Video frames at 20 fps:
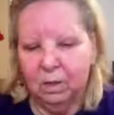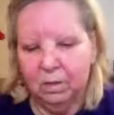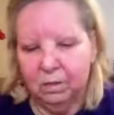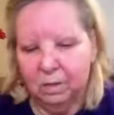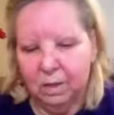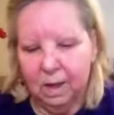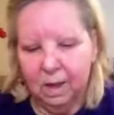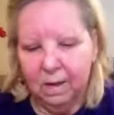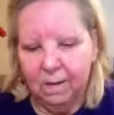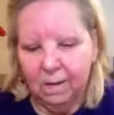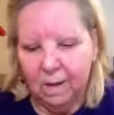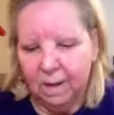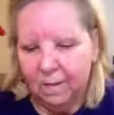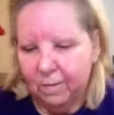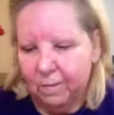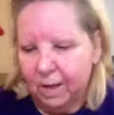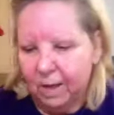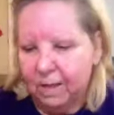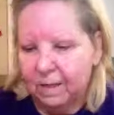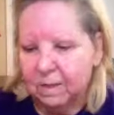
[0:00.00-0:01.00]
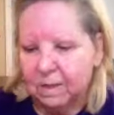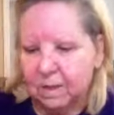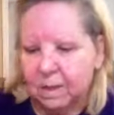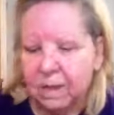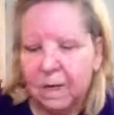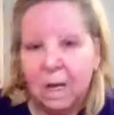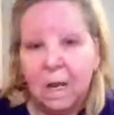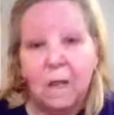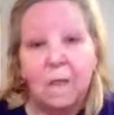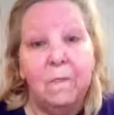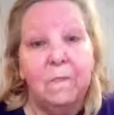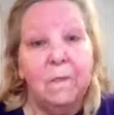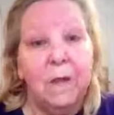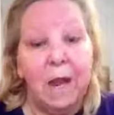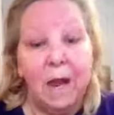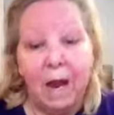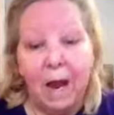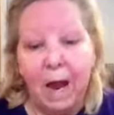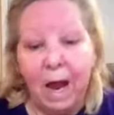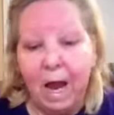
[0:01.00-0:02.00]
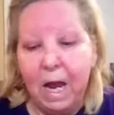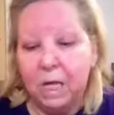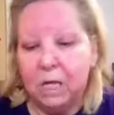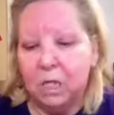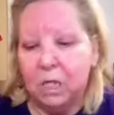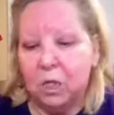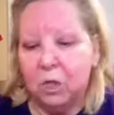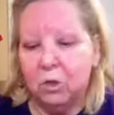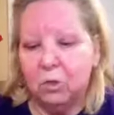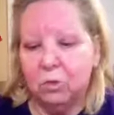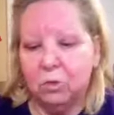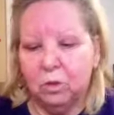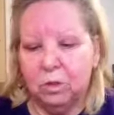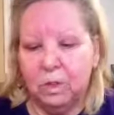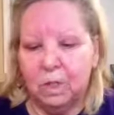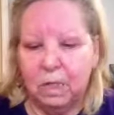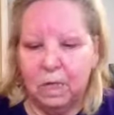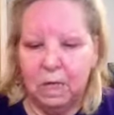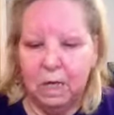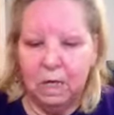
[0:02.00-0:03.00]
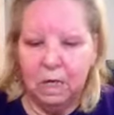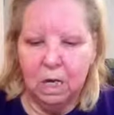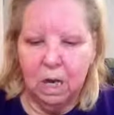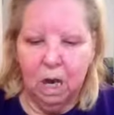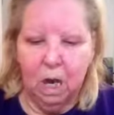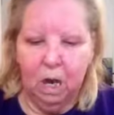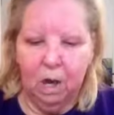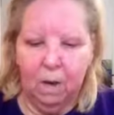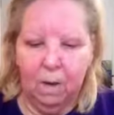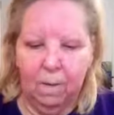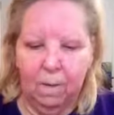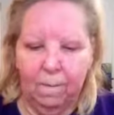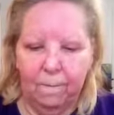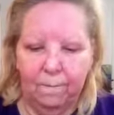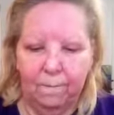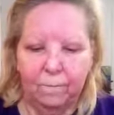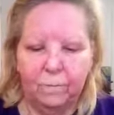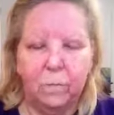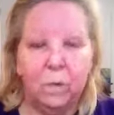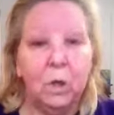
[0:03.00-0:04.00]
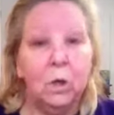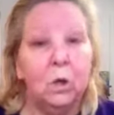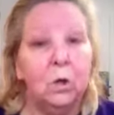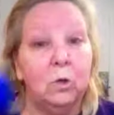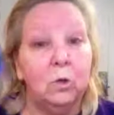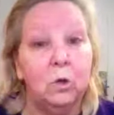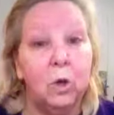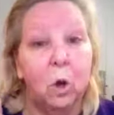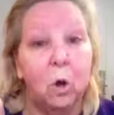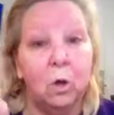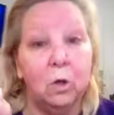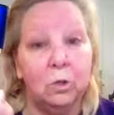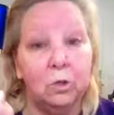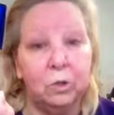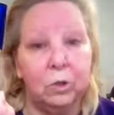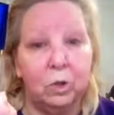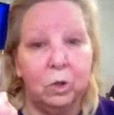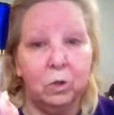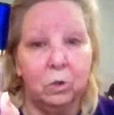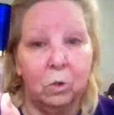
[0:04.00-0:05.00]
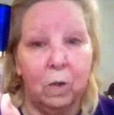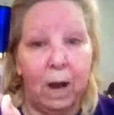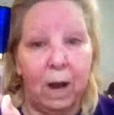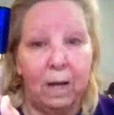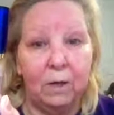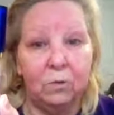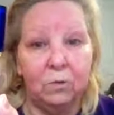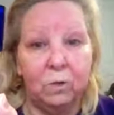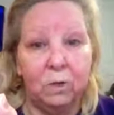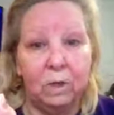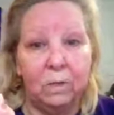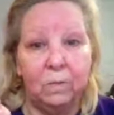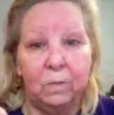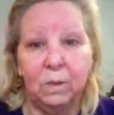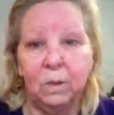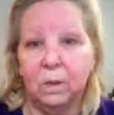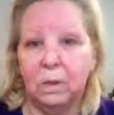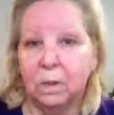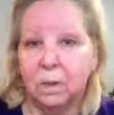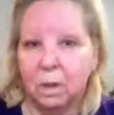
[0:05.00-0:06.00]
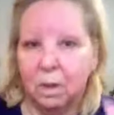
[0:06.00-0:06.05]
Okay, got that done. Now, I use the dark circle eye treatment